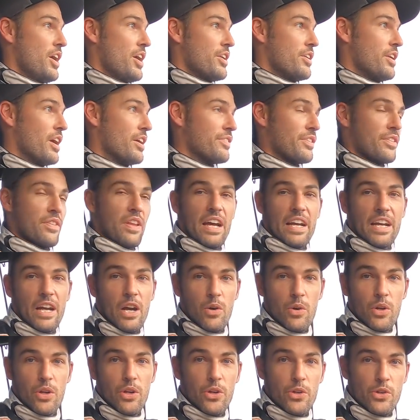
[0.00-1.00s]
Nothing like
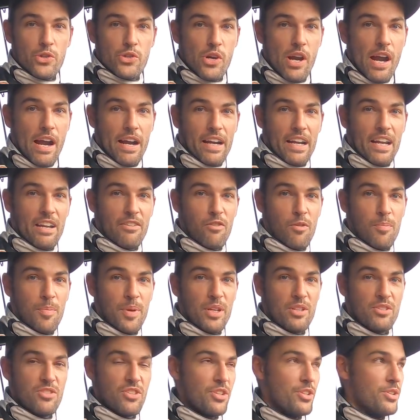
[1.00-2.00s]
going to a new track I've never
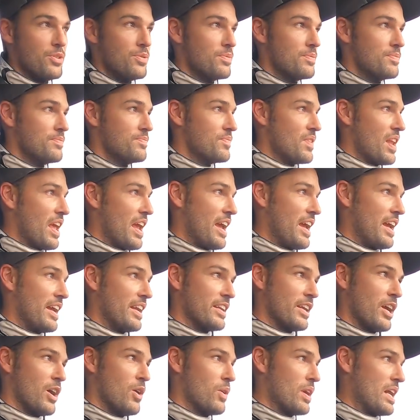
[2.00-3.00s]
been to
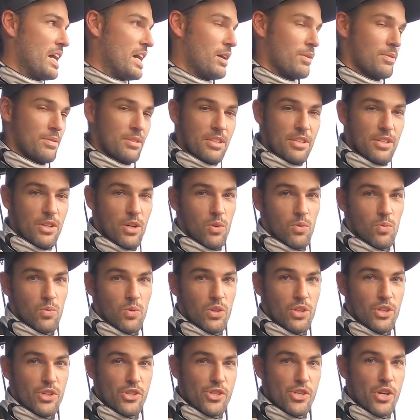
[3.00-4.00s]
and going out, you know,
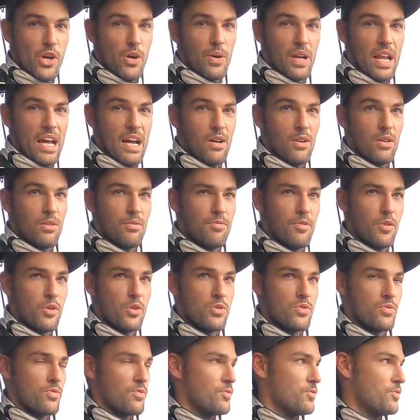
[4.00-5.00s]
really showing out the
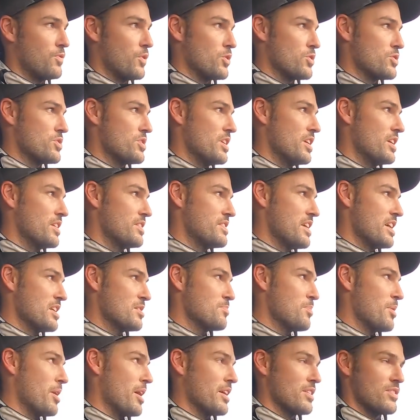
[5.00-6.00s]
first
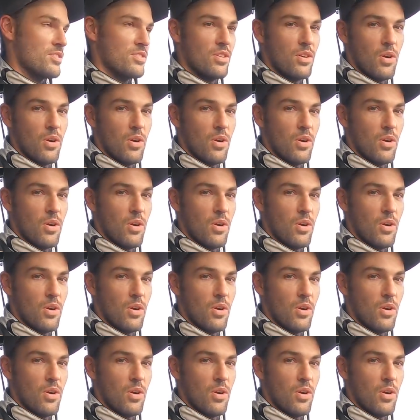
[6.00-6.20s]
test pass.